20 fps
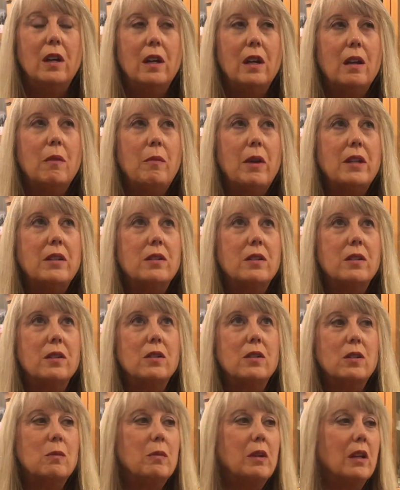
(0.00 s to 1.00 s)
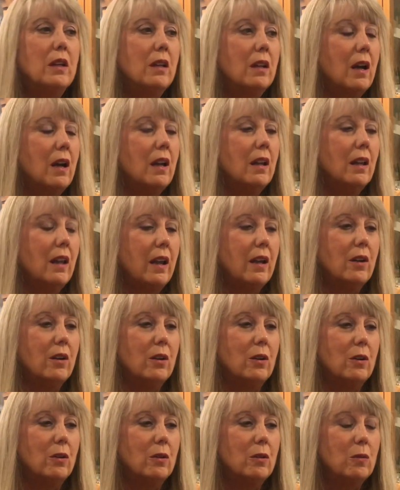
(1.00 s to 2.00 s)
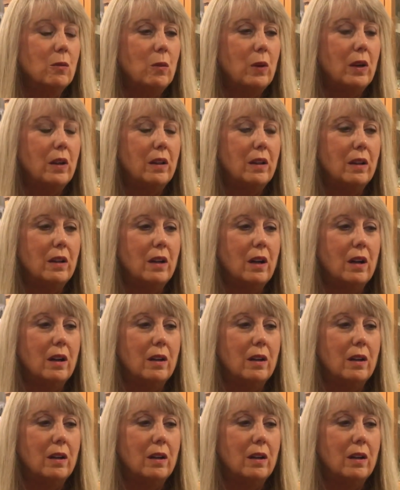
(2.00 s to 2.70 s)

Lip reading: It made sense to me a lot later when